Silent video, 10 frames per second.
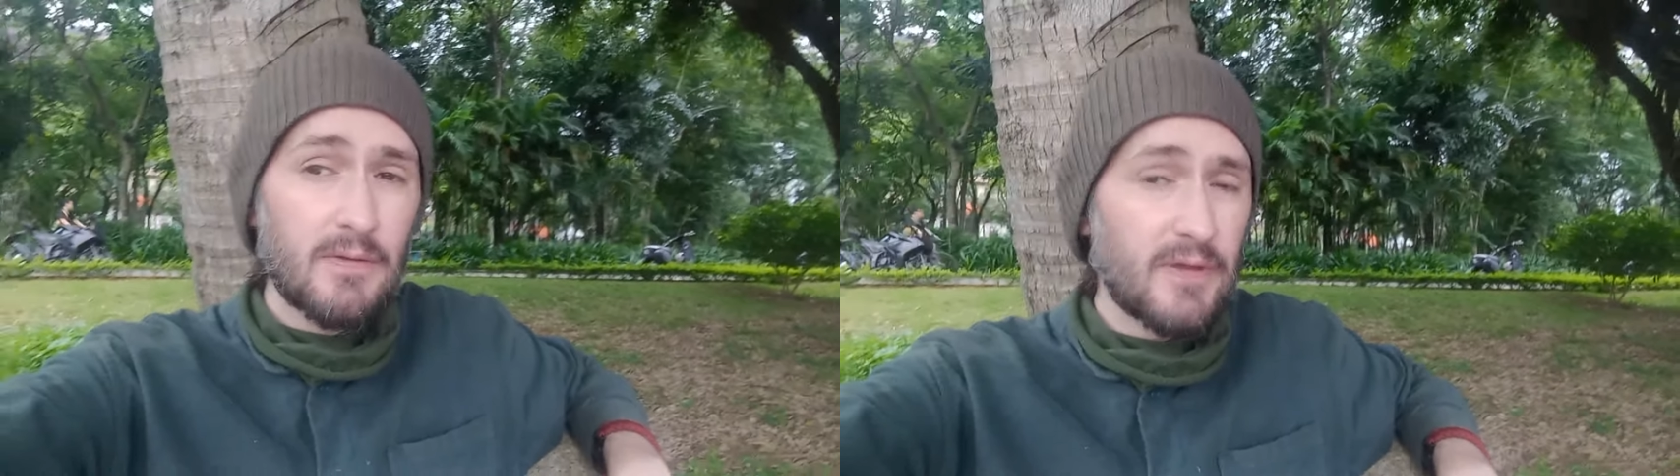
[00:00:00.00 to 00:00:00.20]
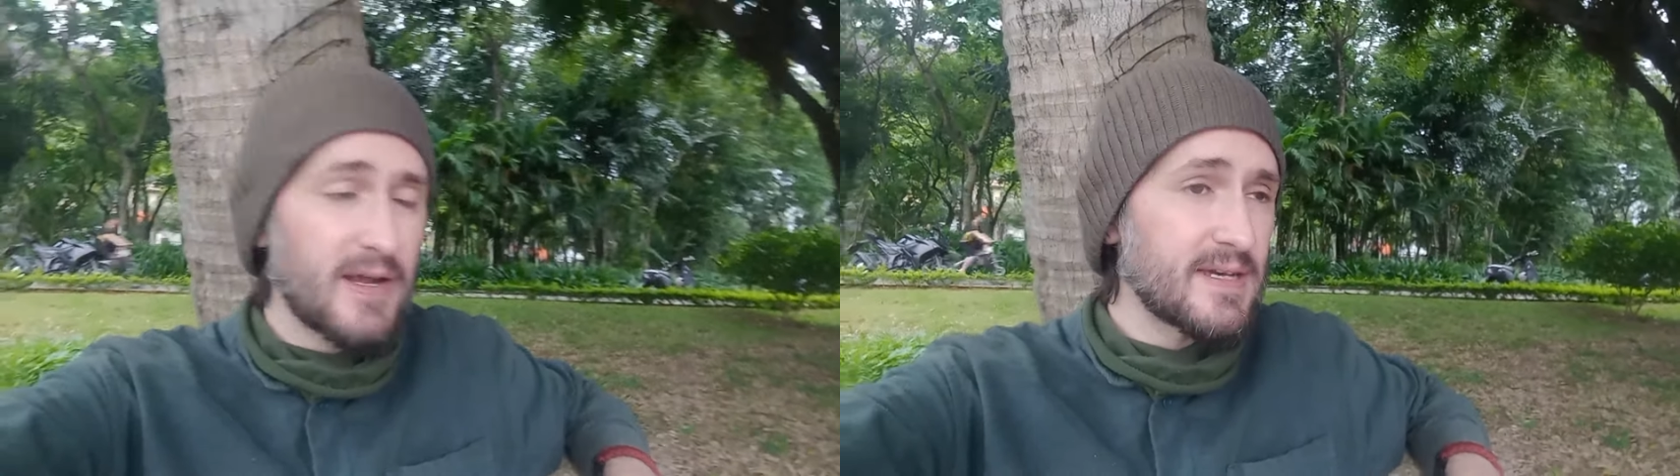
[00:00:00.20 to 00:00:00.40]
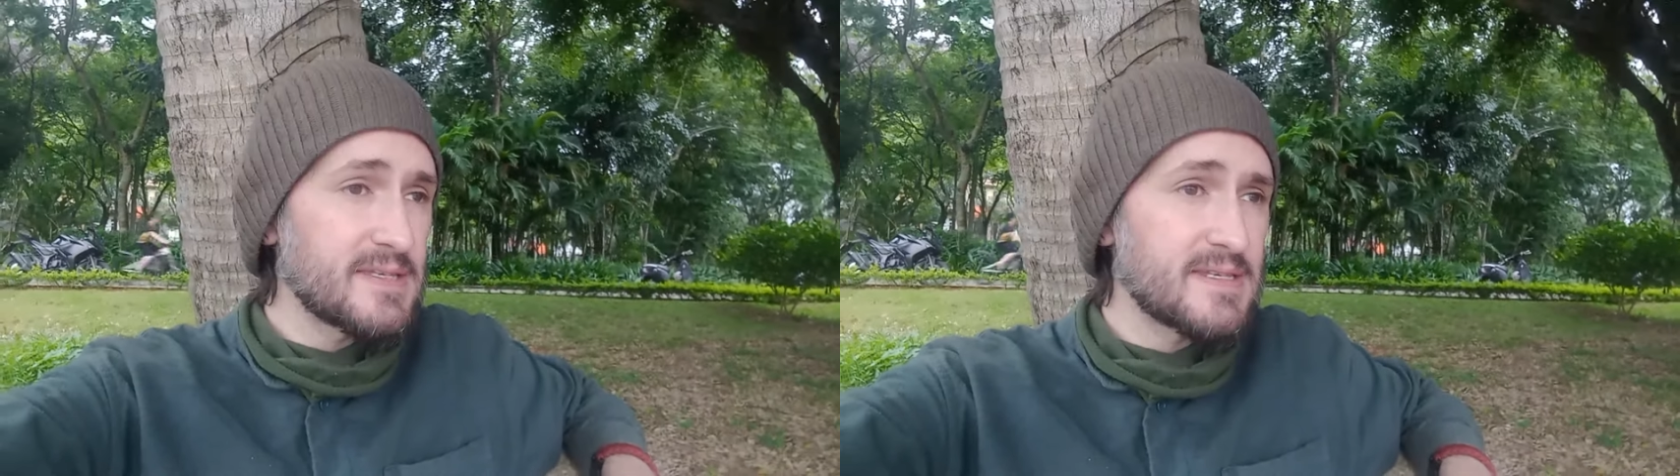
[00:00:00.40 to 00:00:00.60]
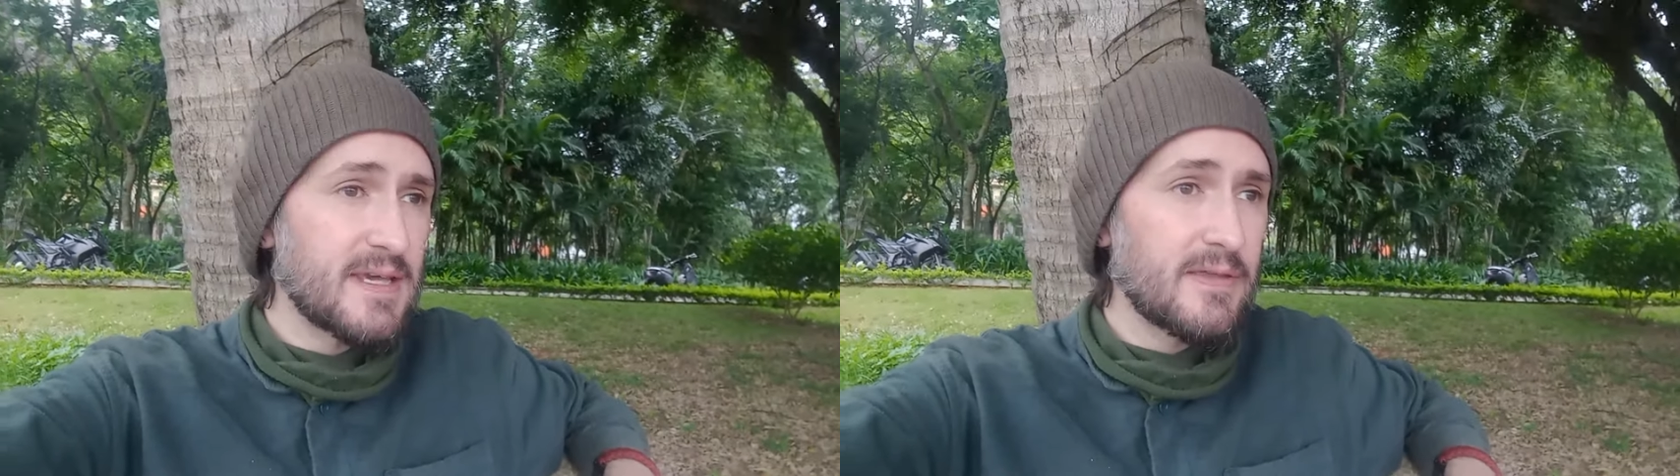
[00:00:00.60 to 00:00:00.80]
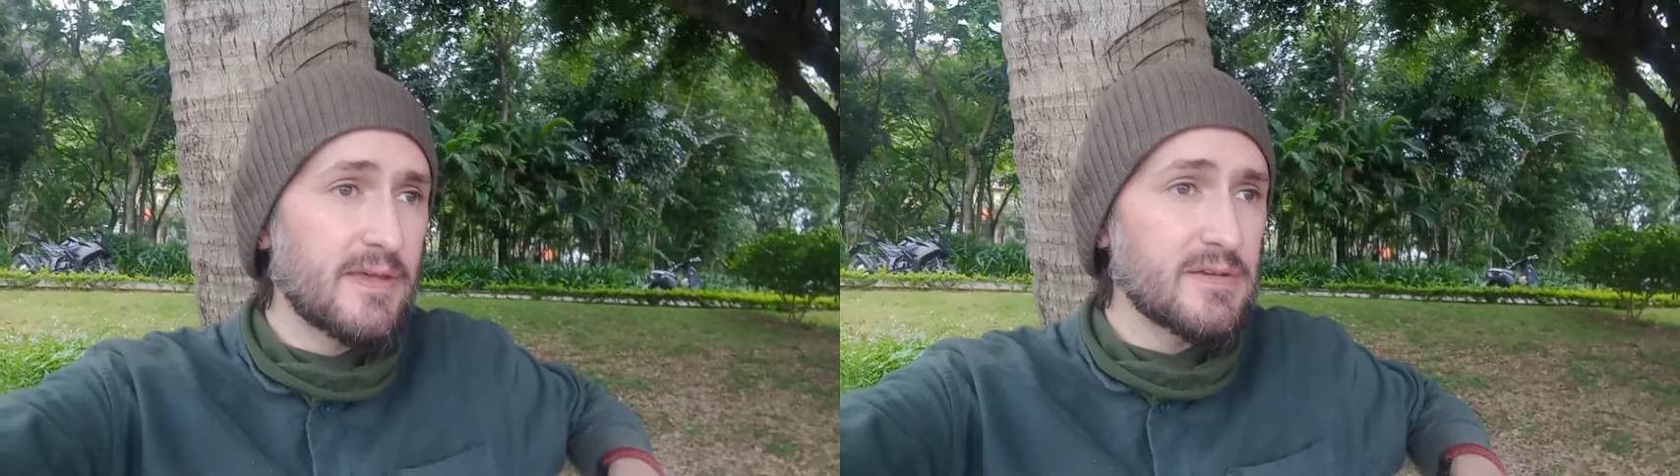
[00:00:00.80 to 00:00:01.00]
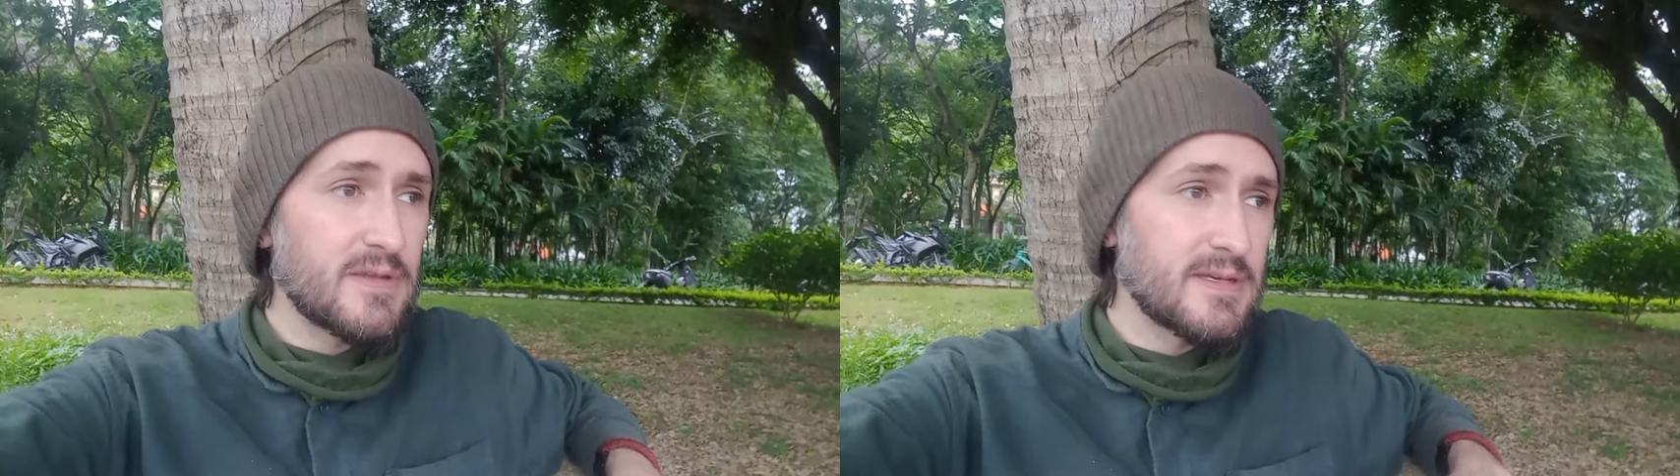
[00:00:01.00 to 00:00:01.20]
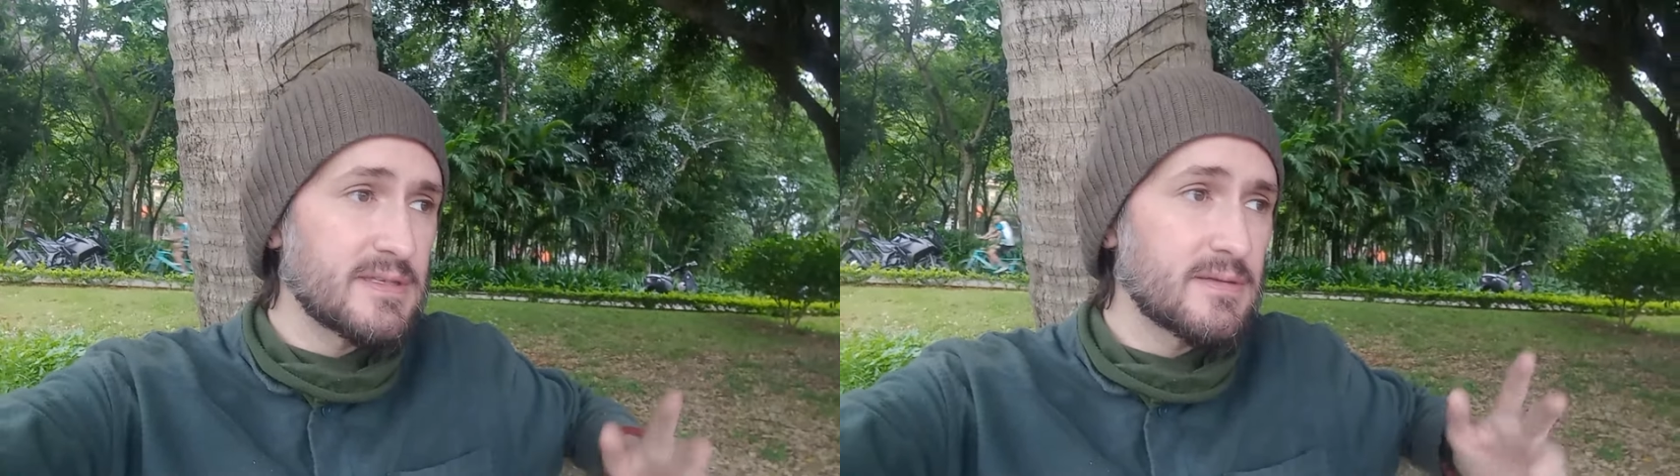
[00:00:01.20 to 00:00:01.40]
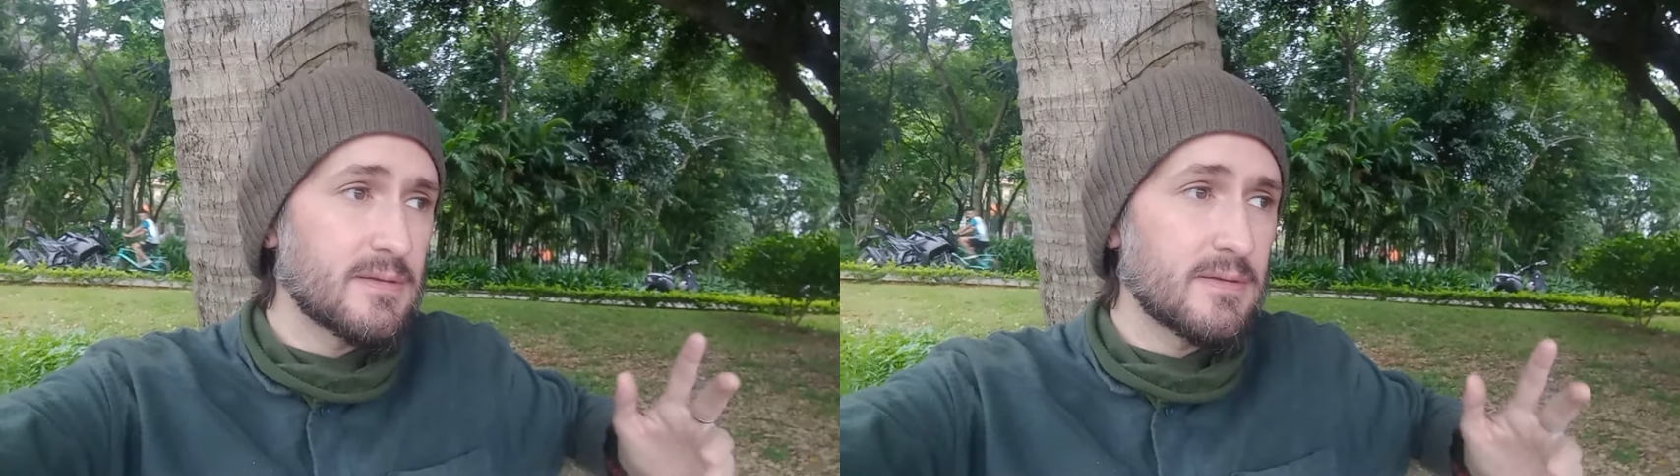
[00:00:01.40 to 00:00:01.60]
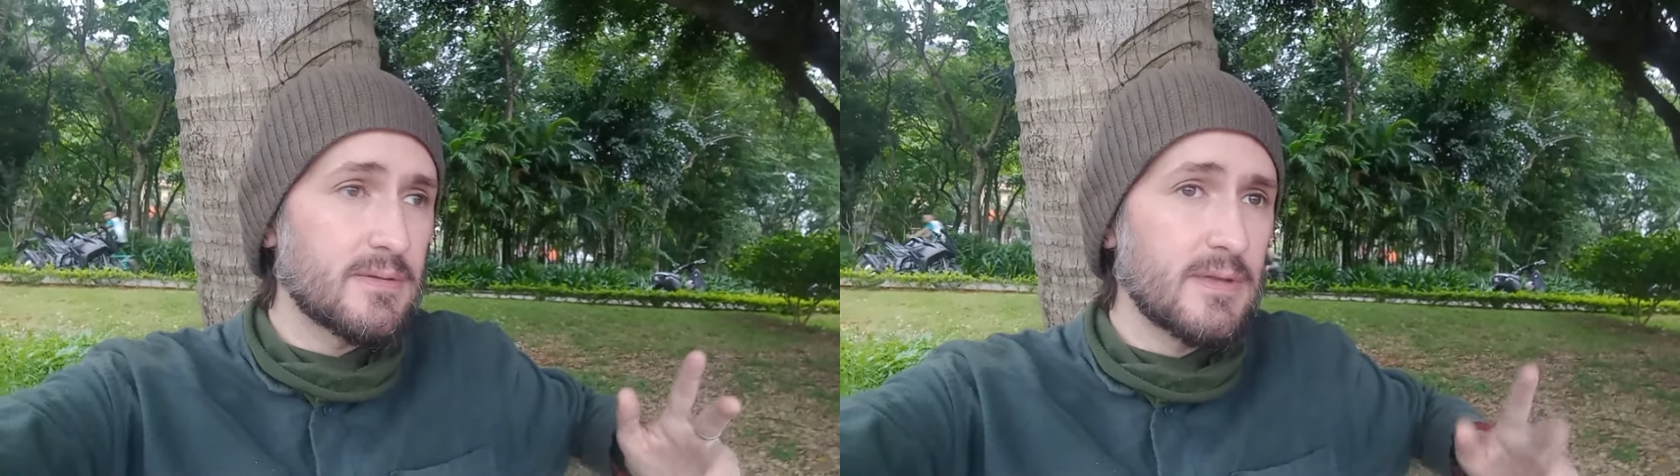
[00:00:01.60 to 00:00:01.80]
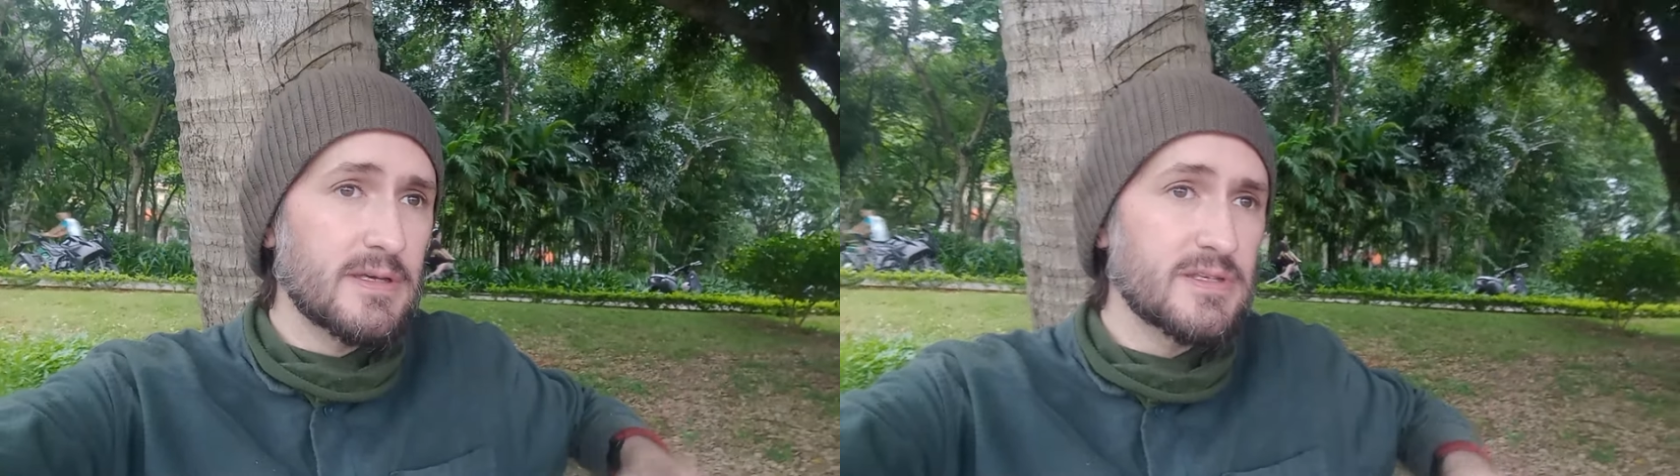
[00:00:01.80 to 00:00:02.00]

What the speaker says: that I can see that